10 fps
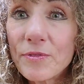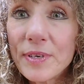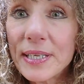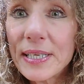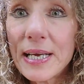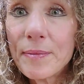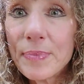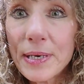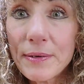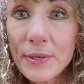really am
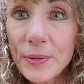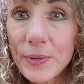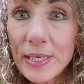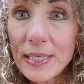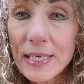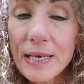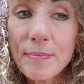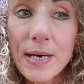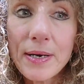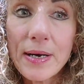paranoid
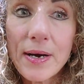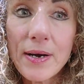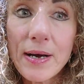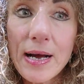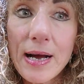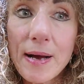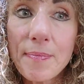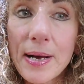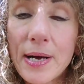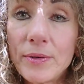
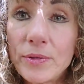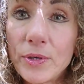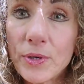about